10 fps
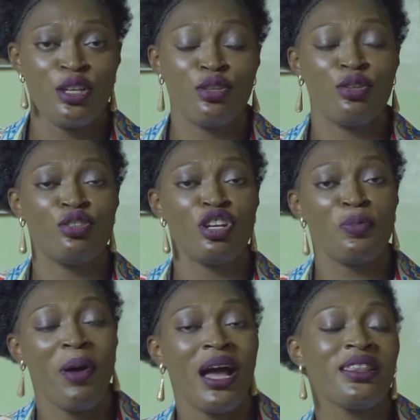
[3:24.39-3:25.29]
So you
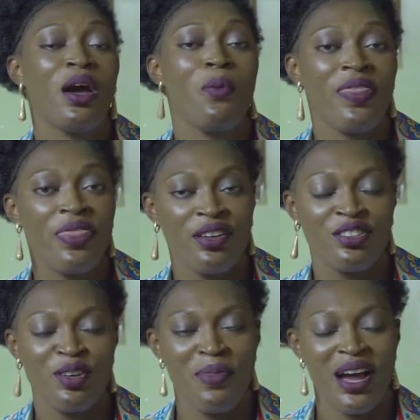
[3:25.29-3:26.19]
just pack that 1,000